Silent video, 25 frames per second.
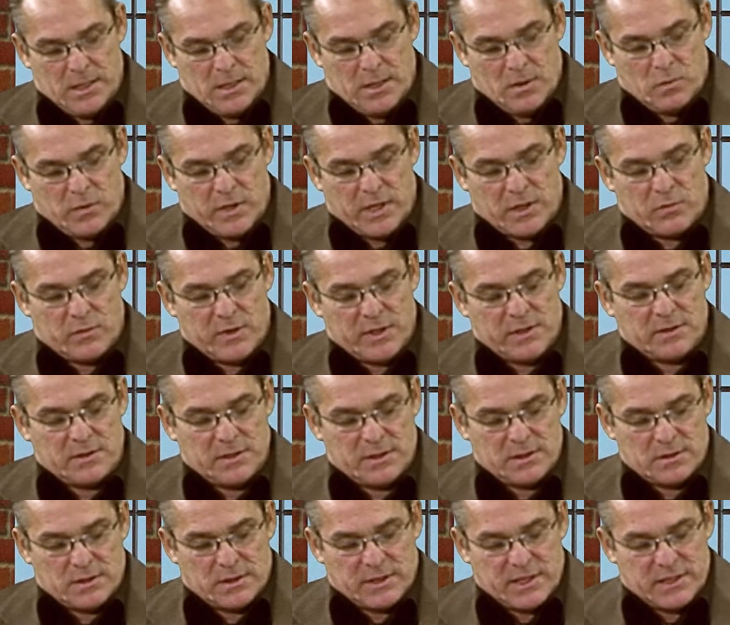We had written the
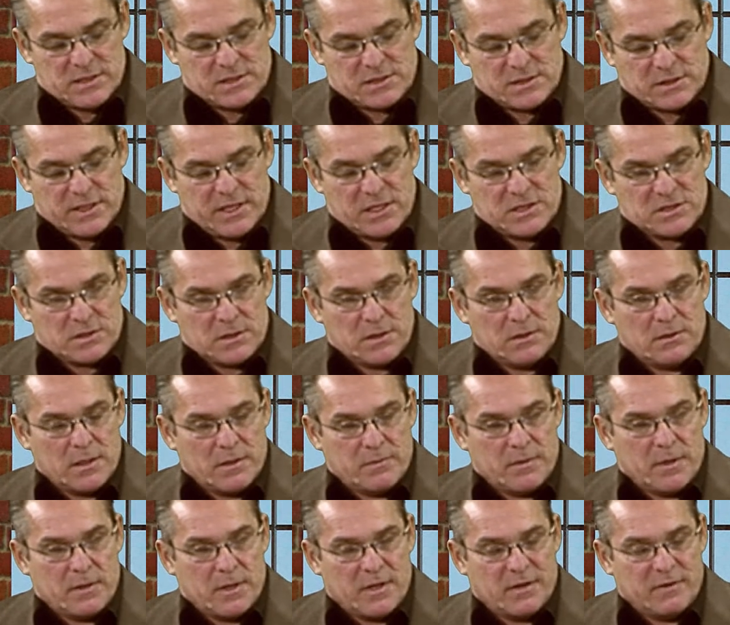legislation
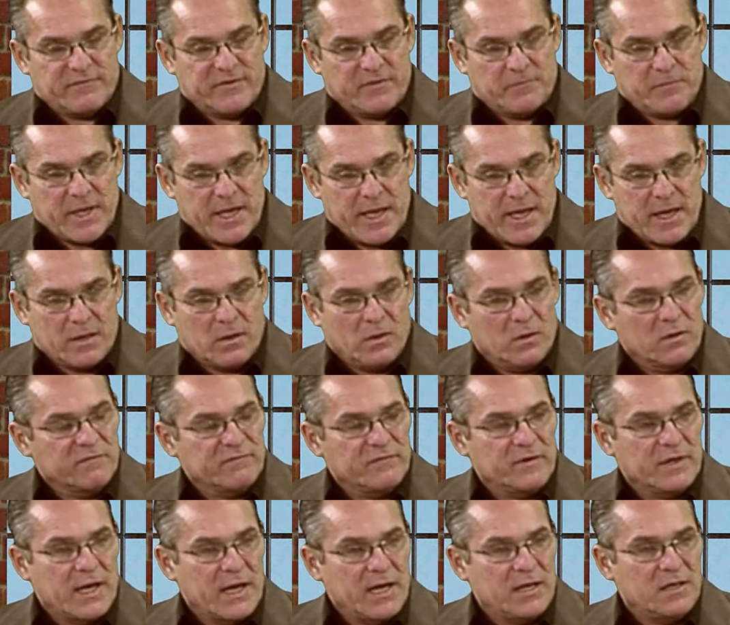of a panel of
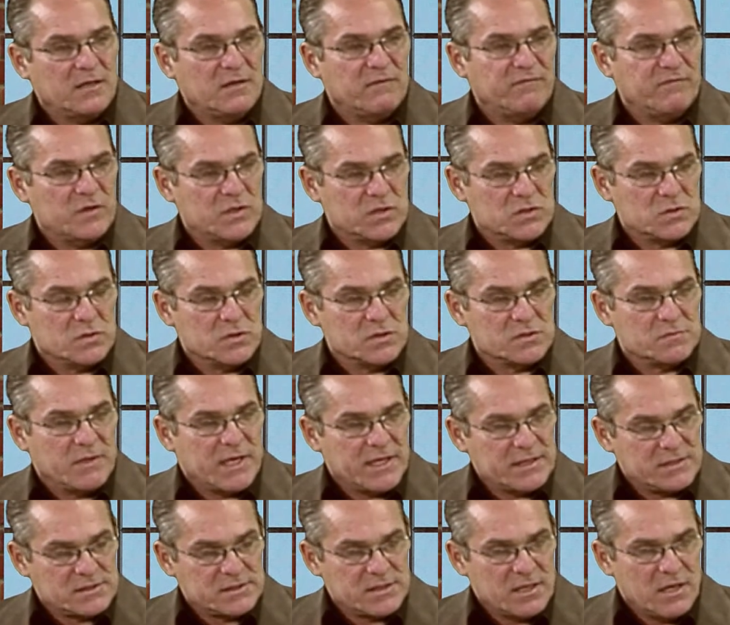9 individuals,
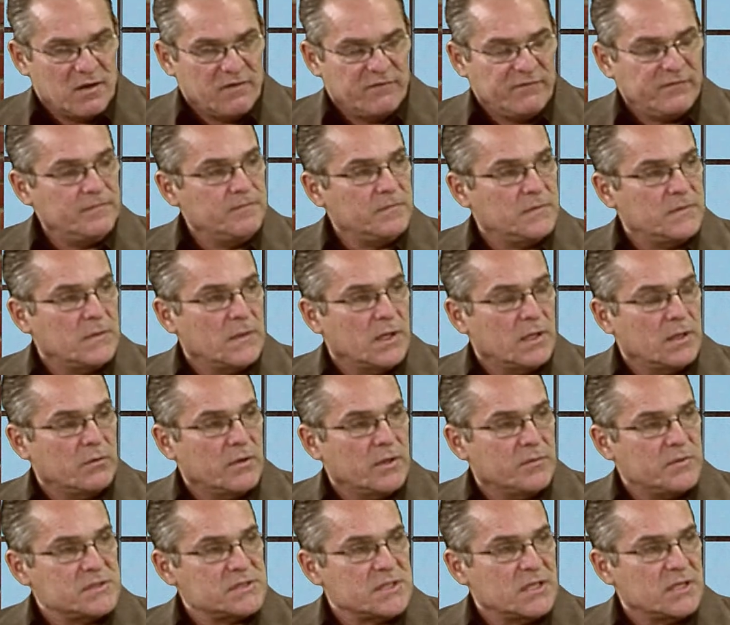myself,
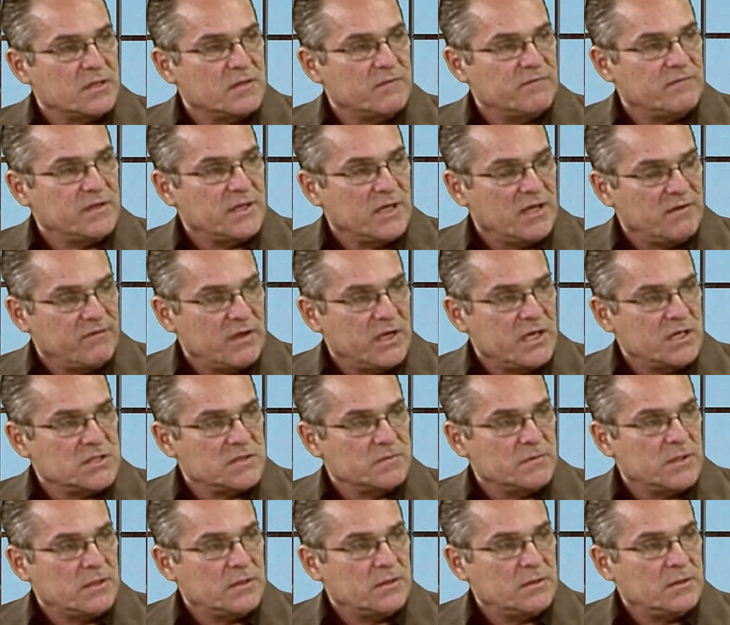Representative Dave
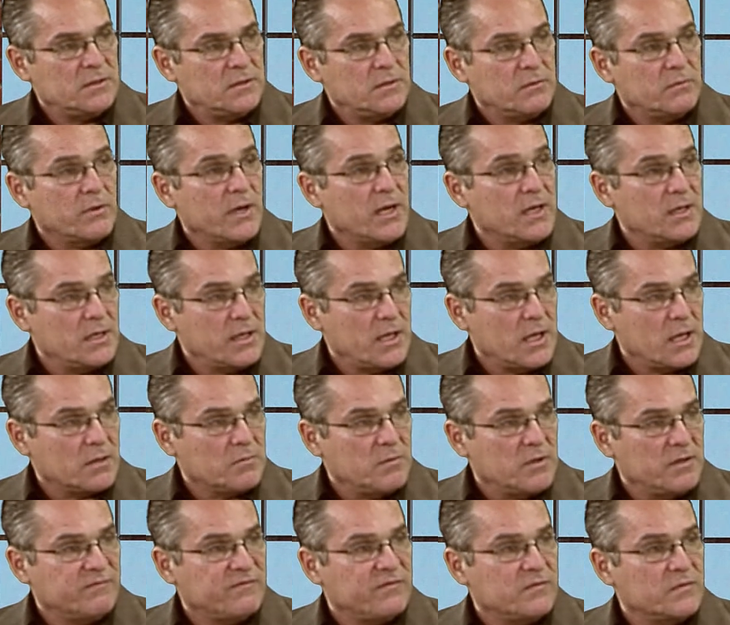Agema, Randy
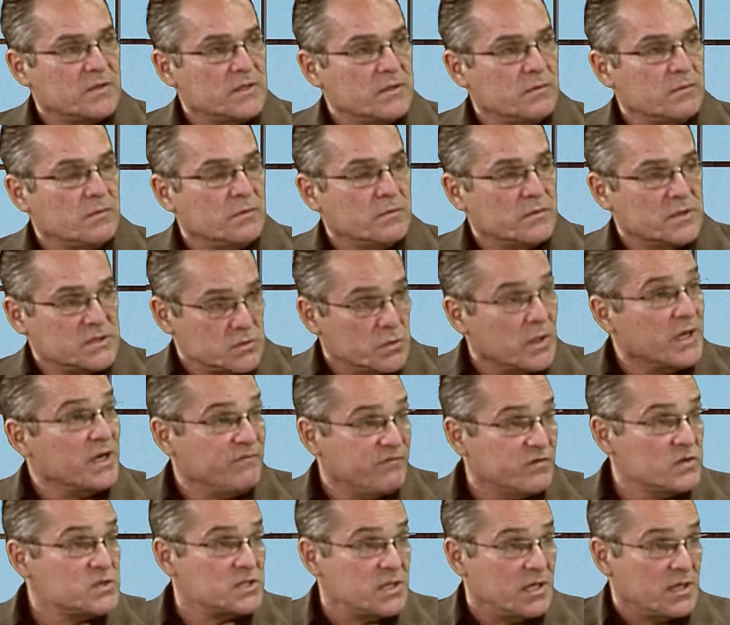Heckman was running
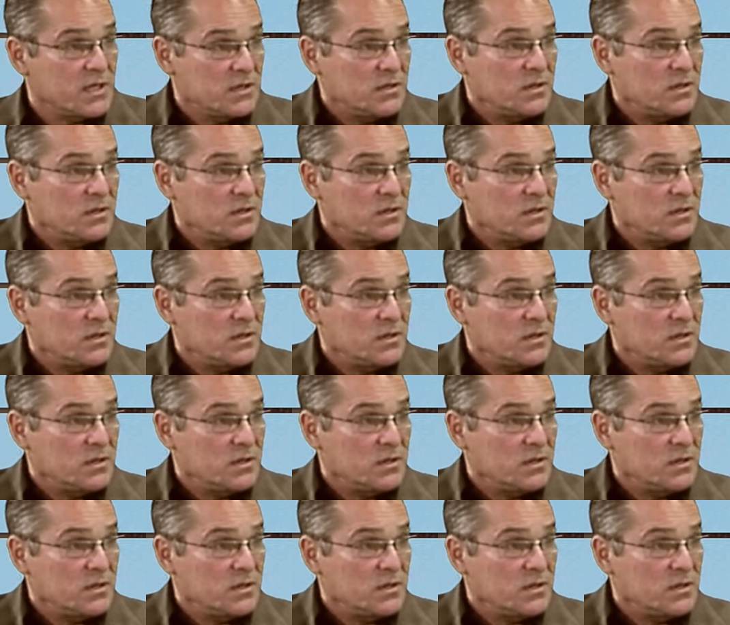for Senate,